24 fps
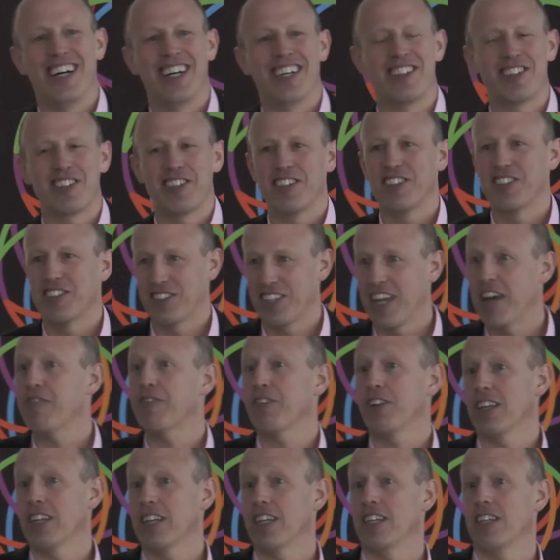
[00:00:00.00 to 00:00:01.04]
so there's
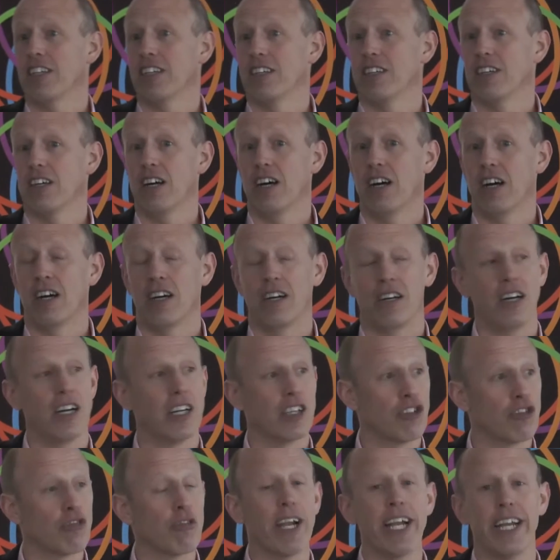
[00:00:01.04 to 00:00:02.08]
definitely a
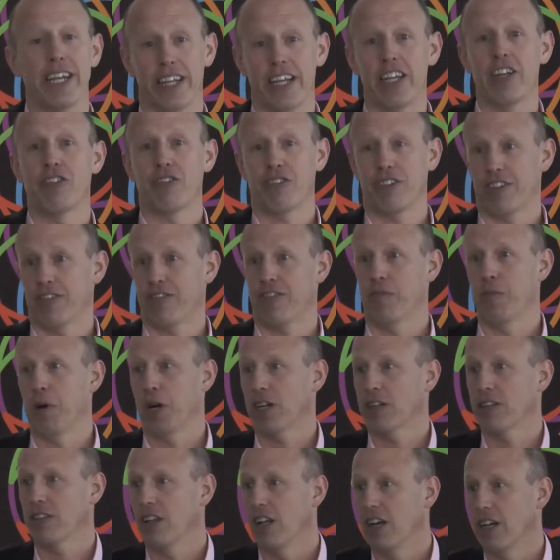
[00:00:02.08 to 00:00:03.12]
great interest from our
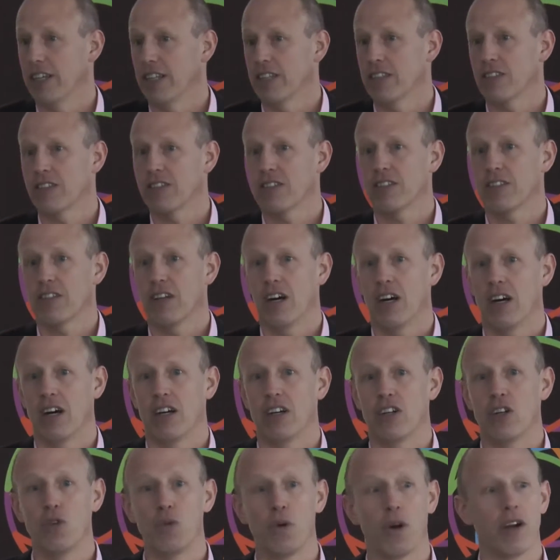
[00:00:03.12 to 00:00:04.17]
clients
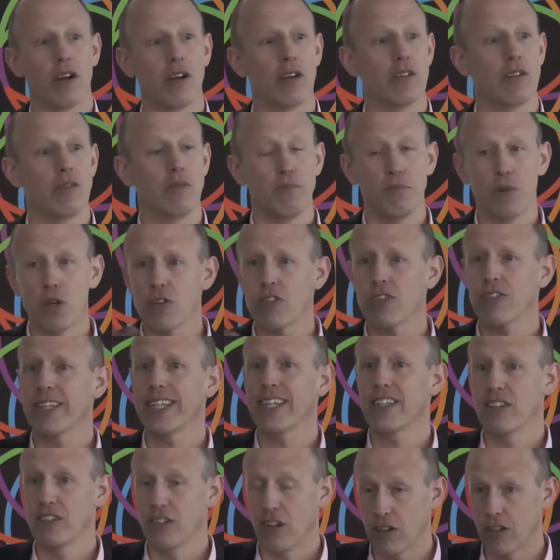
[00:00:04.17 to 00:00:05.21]
who are mostly
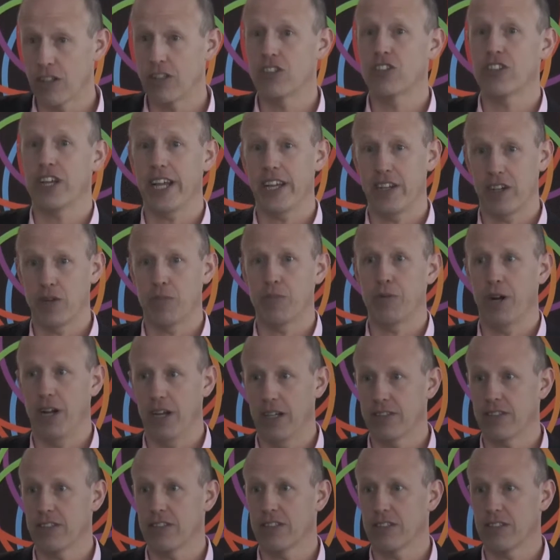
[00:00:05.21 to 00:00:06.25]
large
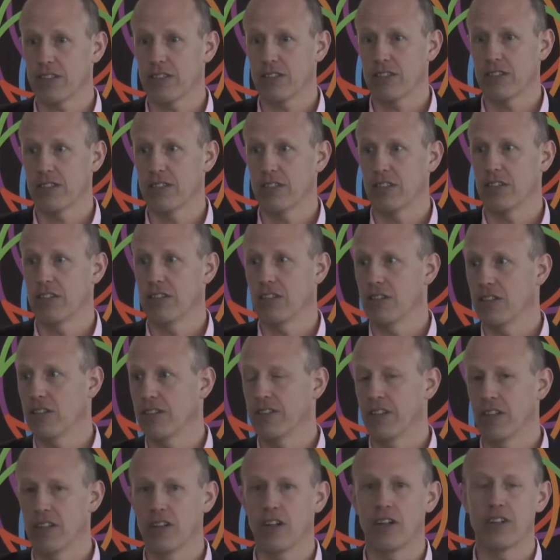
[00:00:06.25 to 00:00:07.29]
enterprises, you know,
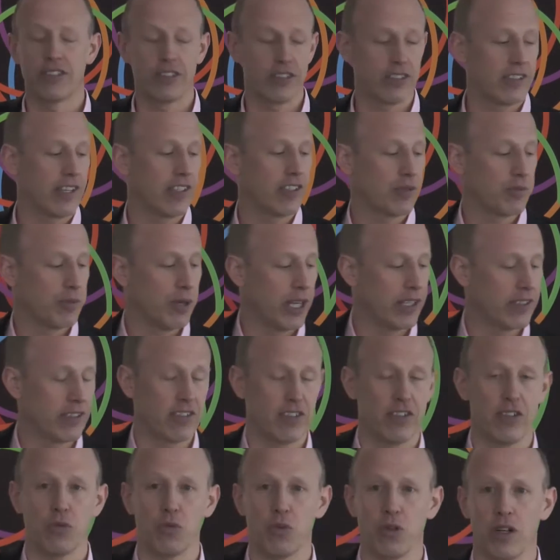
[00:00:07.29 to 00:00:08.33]
the largest enterprises in
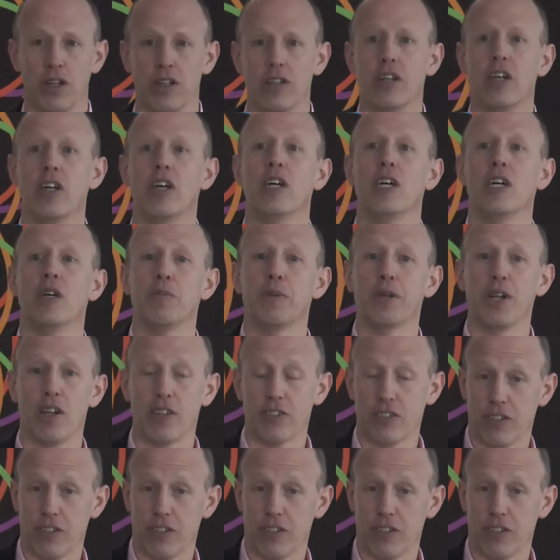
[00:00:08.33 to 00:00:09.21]
the world, but also